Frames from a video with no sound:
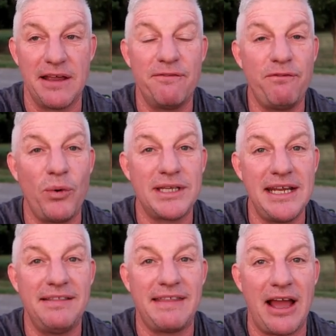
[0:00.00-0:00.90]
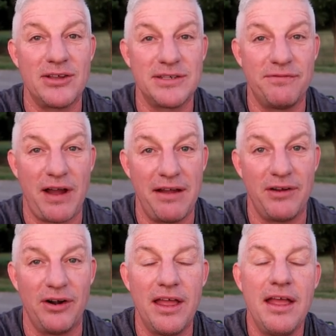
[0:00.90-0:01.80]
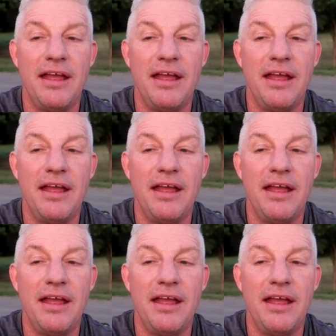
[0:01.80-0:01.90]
I have fourteen thousand five hundred.